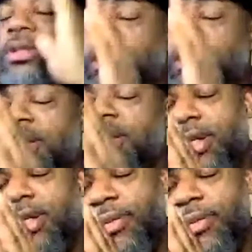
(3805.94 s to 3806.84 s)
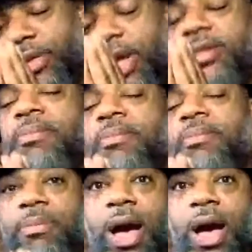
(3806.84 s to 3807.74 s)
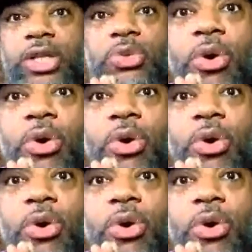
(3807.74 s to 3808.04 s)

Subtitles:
the teaching. Let's set back the boundaries.